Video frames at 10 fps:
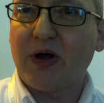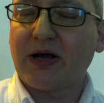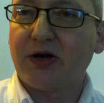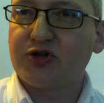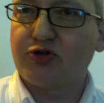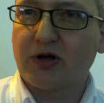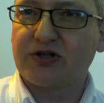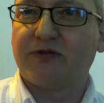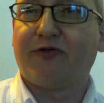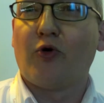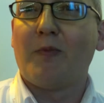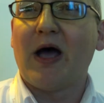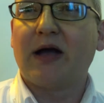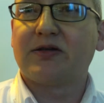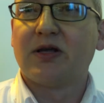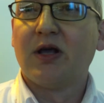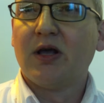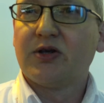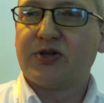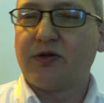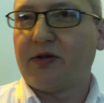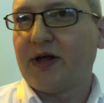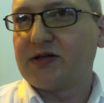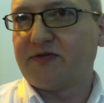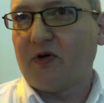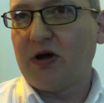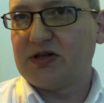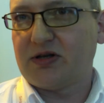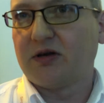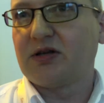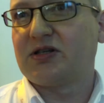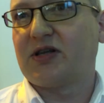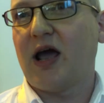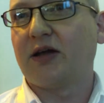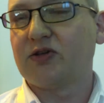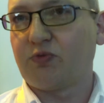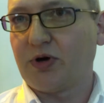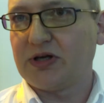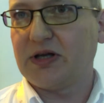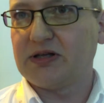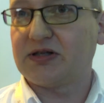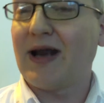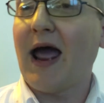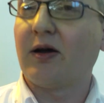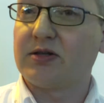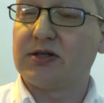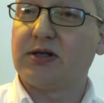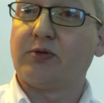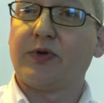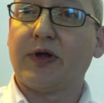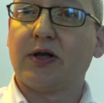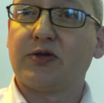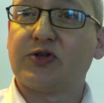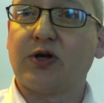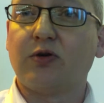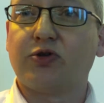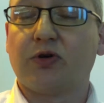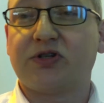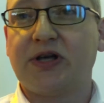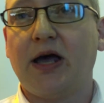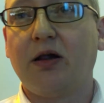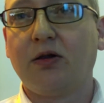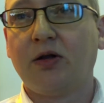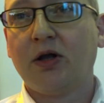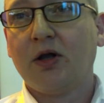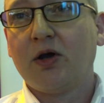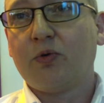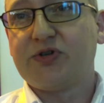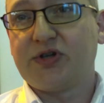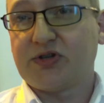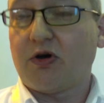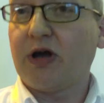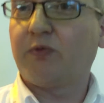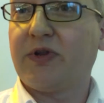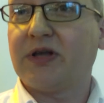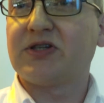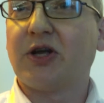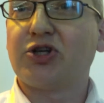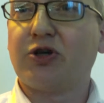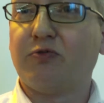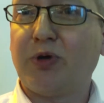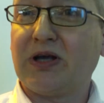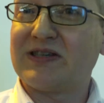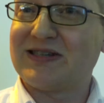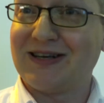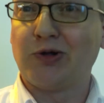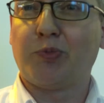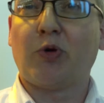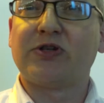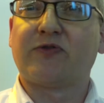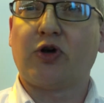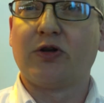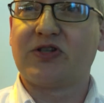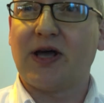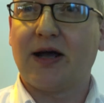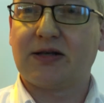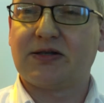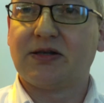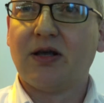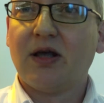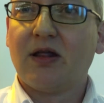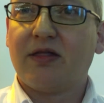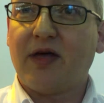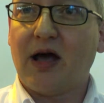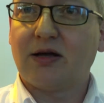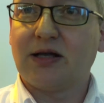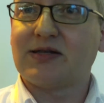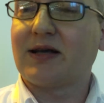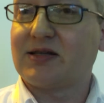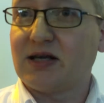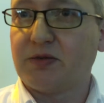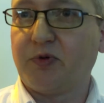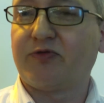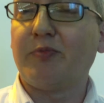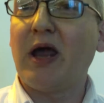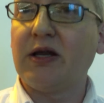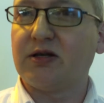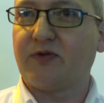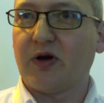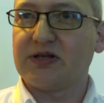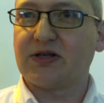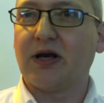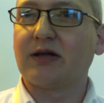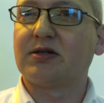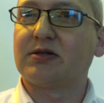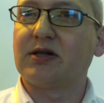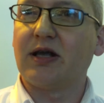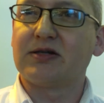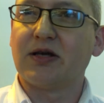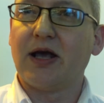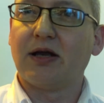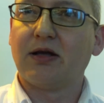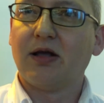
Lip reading: back in a structured format so that that device understands what it is and how to deal with it. So l.tel was designed with the intention of being a single point of contact that is accessible from any device connected to the internet,